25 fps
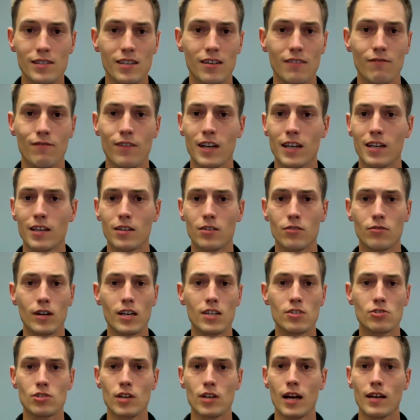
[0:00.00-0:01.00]
And if I get a
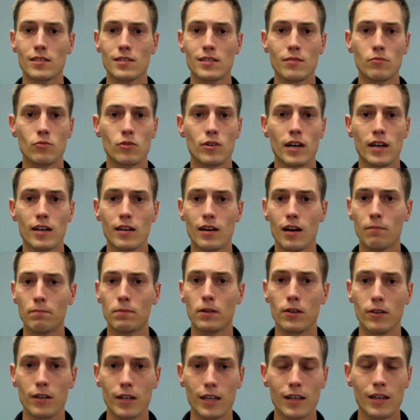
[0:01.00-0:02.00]
great shot somewhere, I
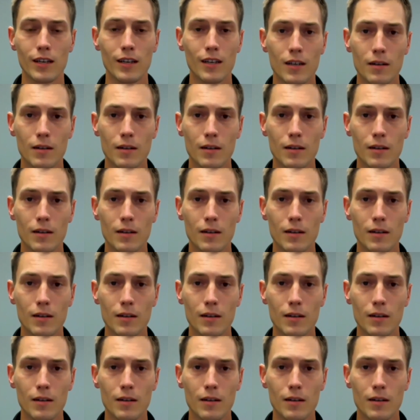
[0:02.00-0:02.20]
upload it.